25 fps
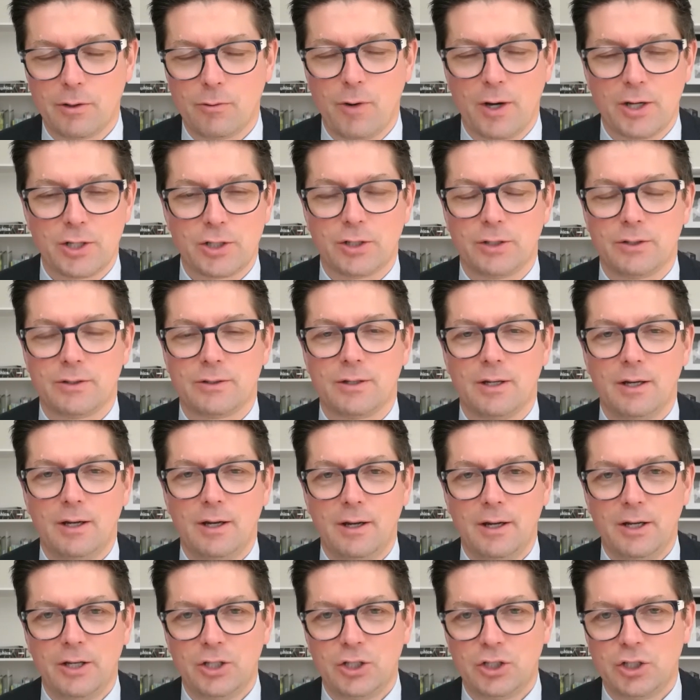questions,
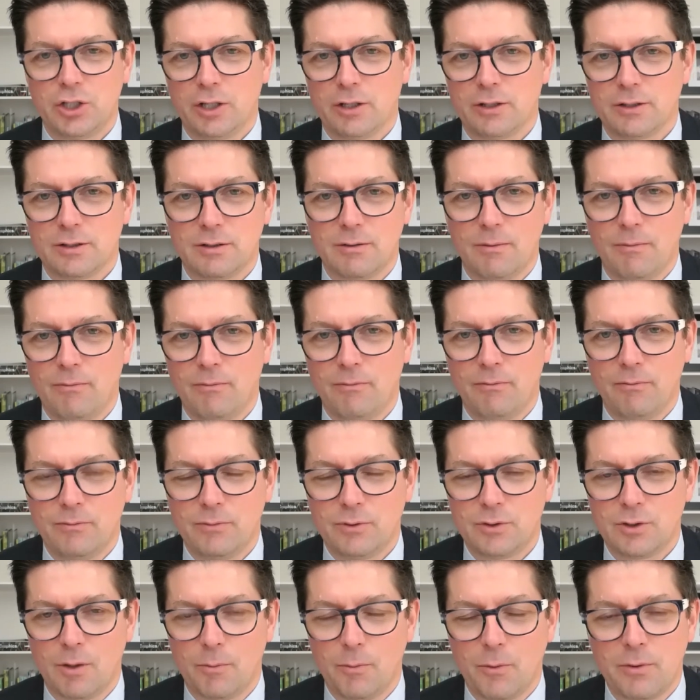share some
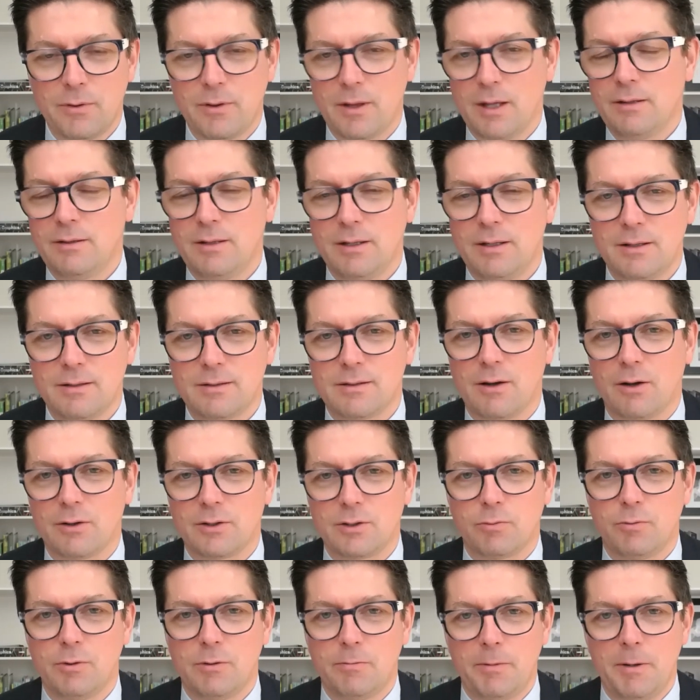some authentic
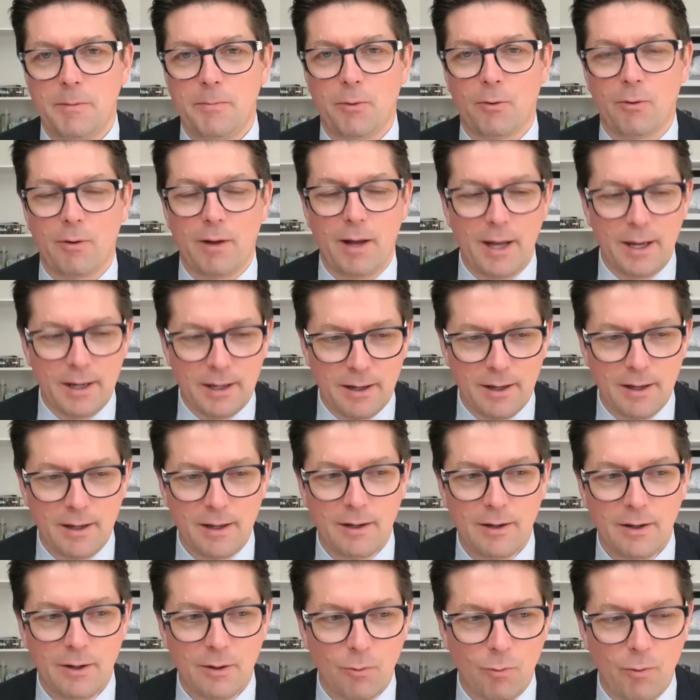thoughts with people, and
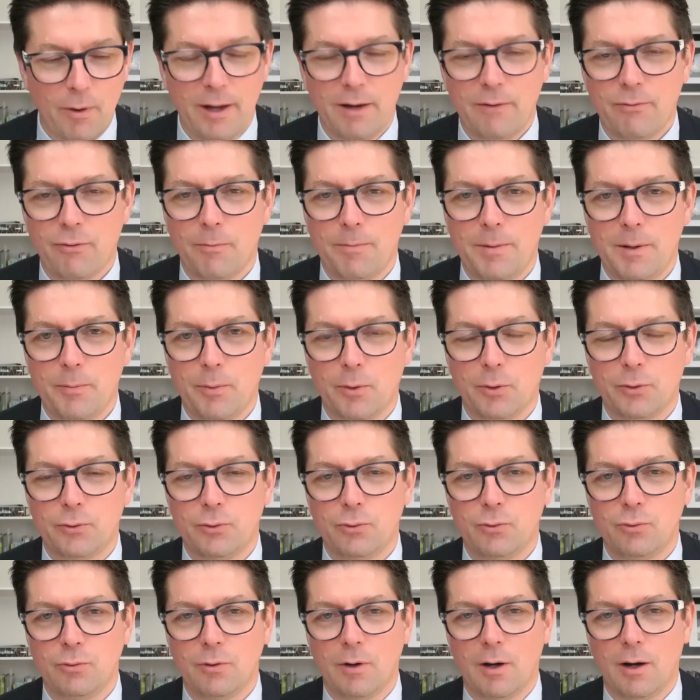wait for people
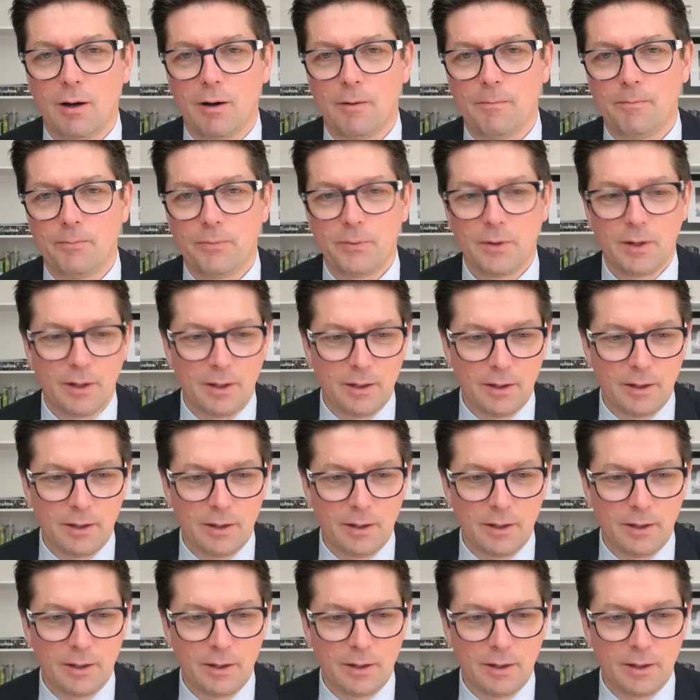to um,